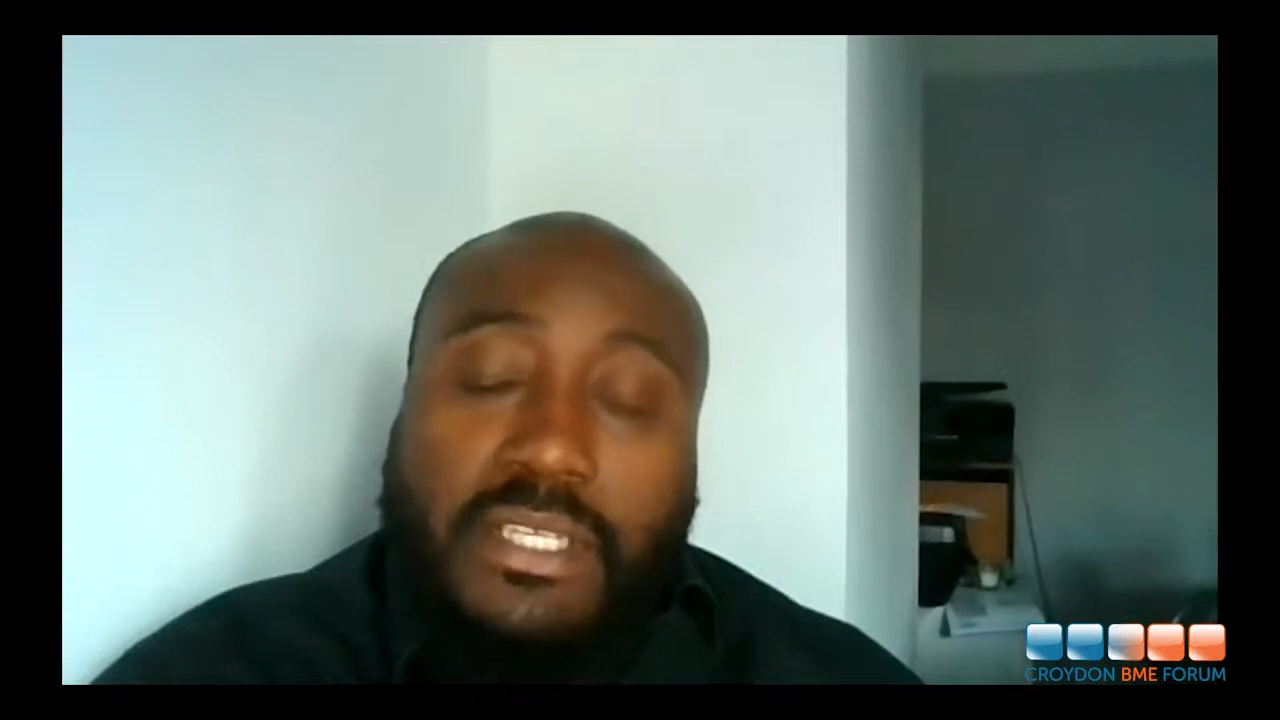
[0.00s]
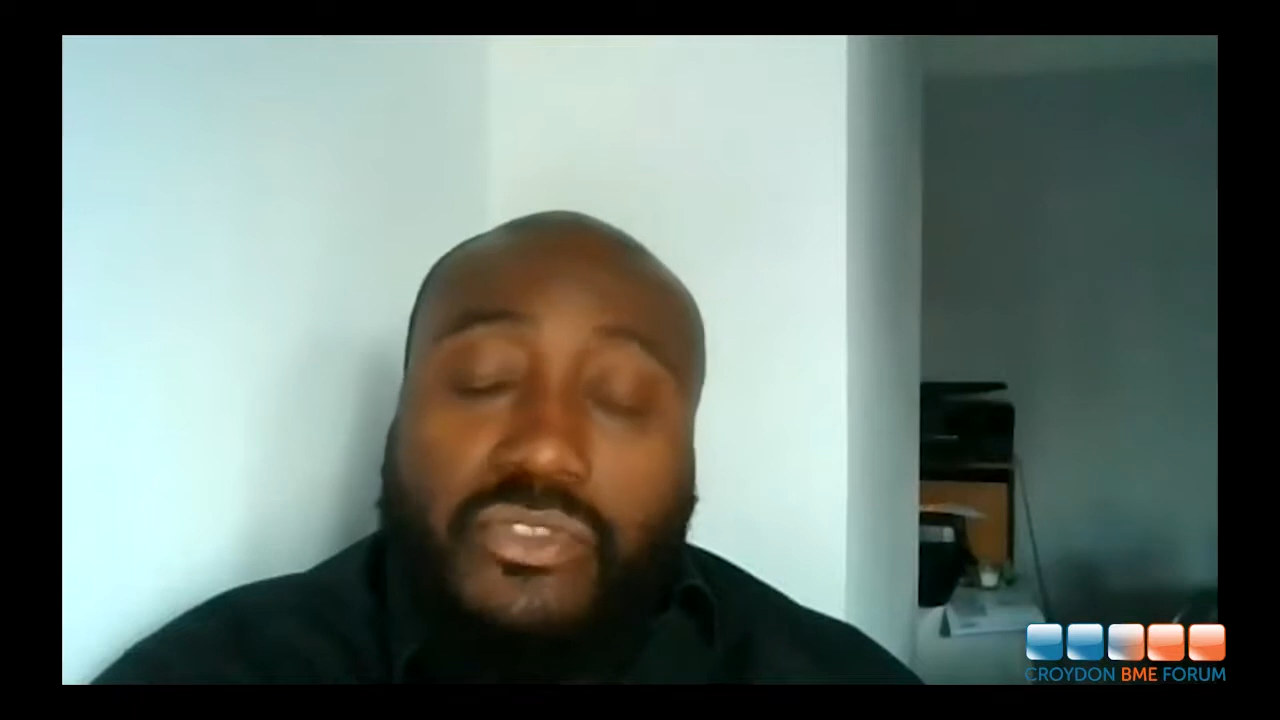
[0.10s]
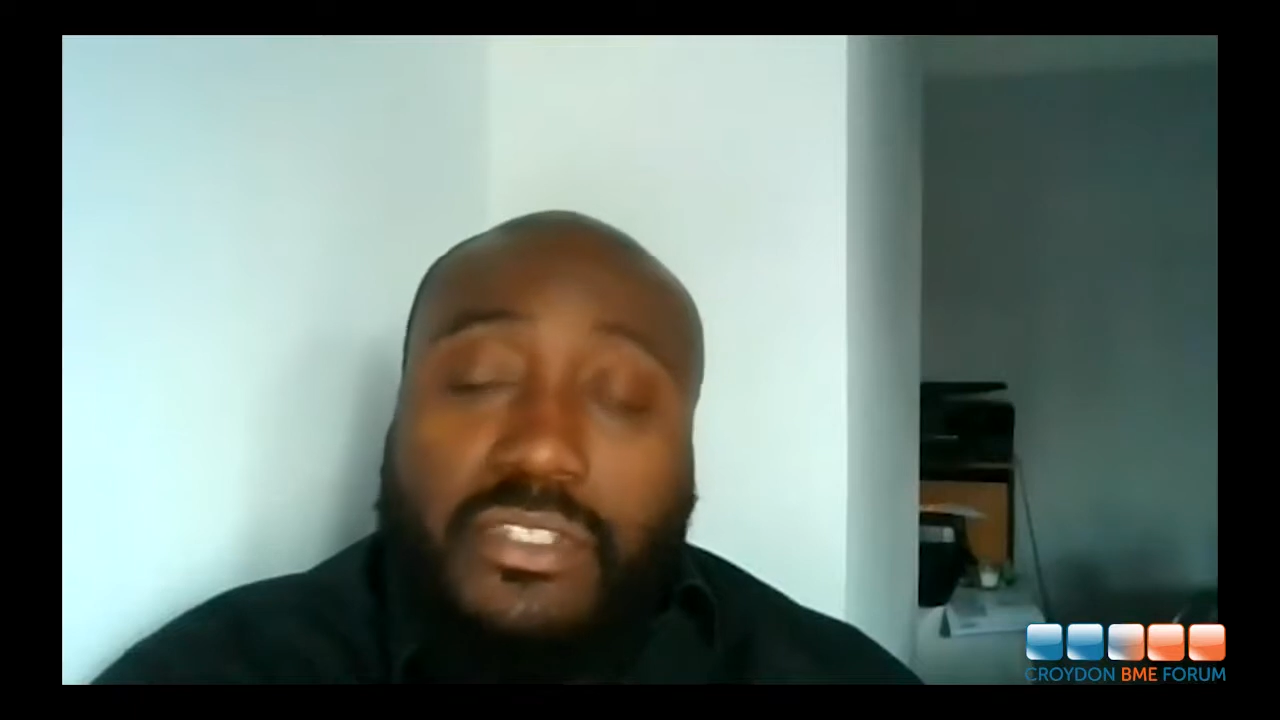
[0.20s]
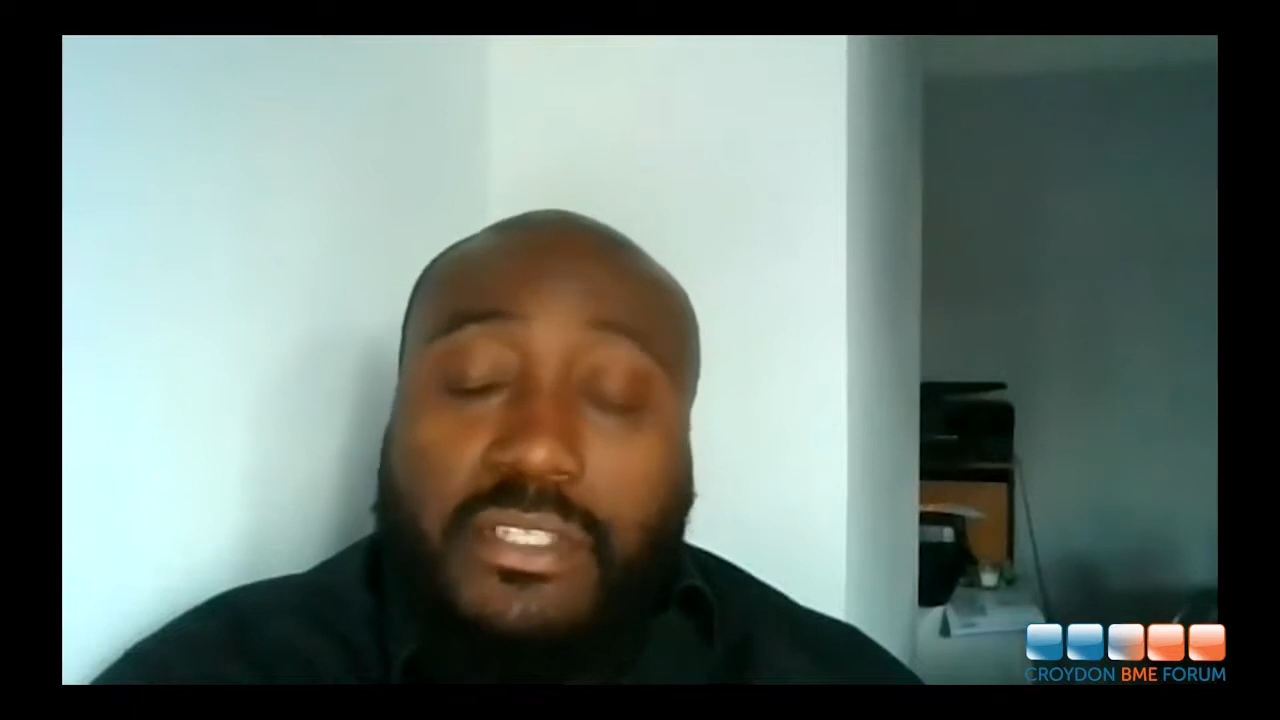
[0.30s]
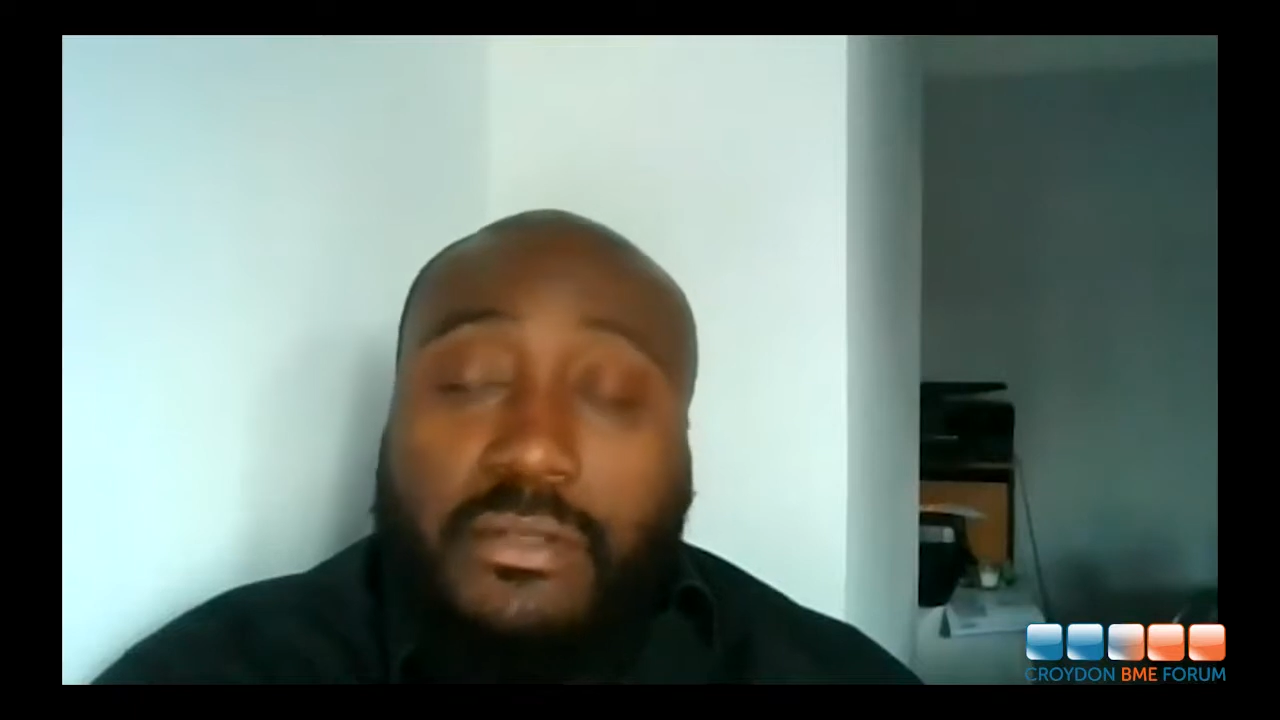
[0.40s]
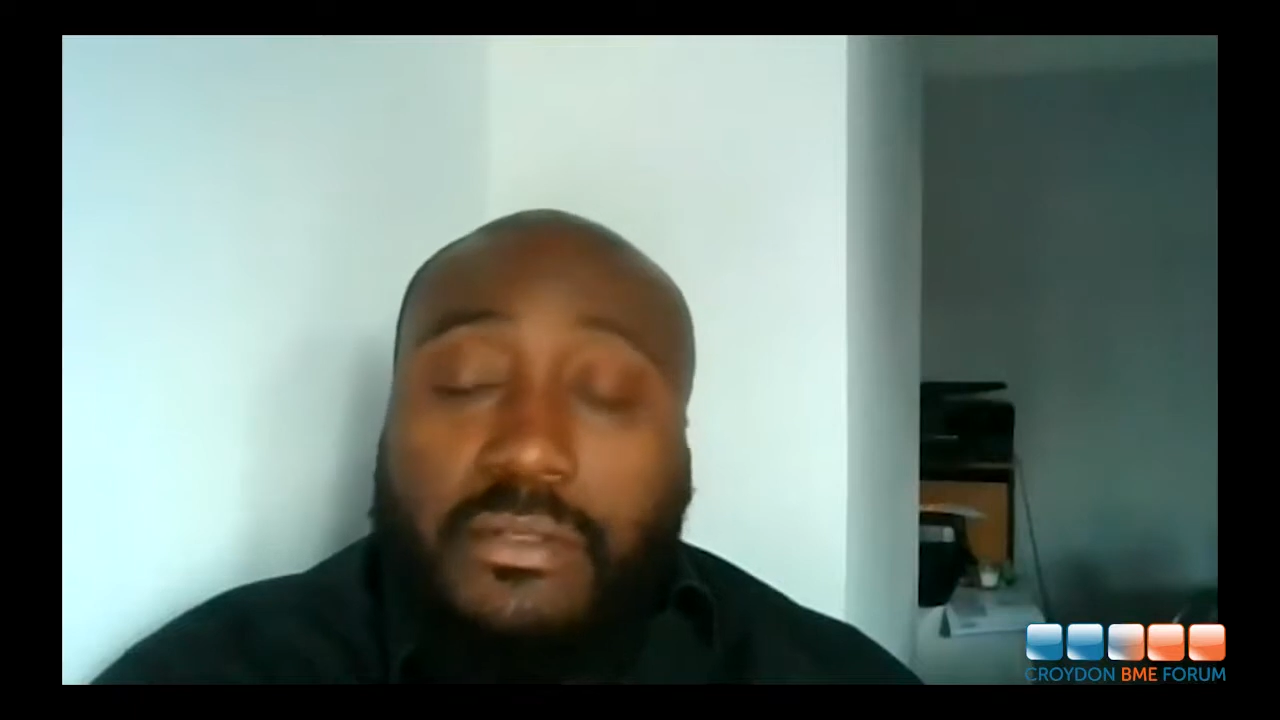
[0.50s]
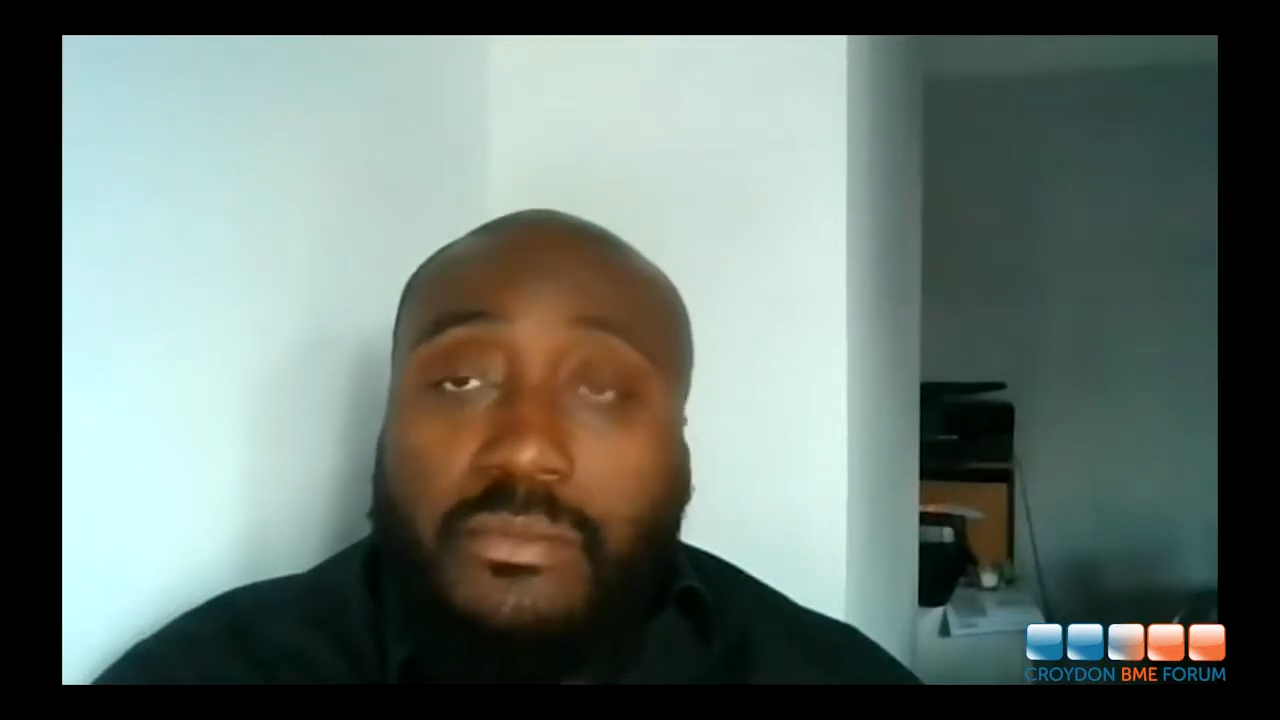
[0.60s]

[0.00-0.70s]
interest-only